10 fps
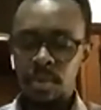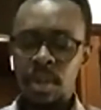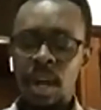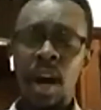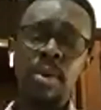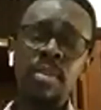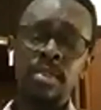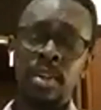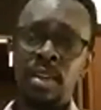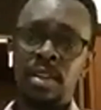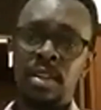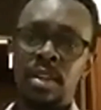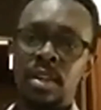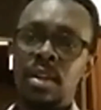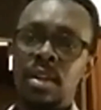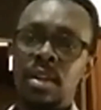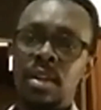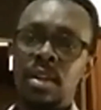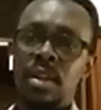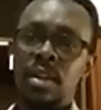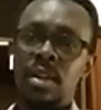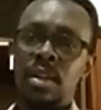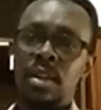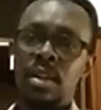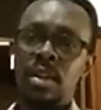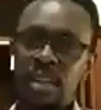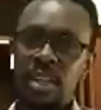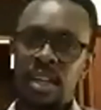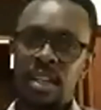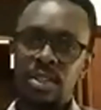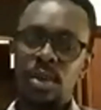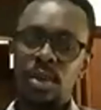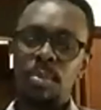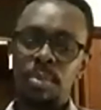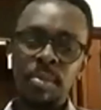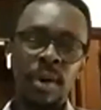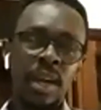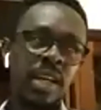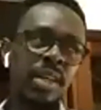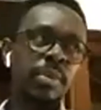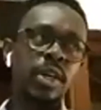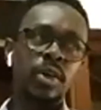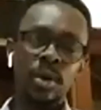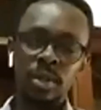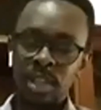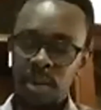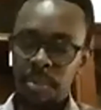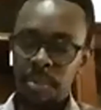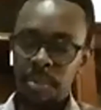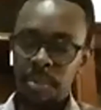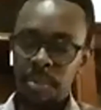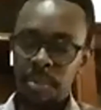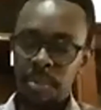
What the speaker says: However, we've seen many Africans or people like me, ordinary people,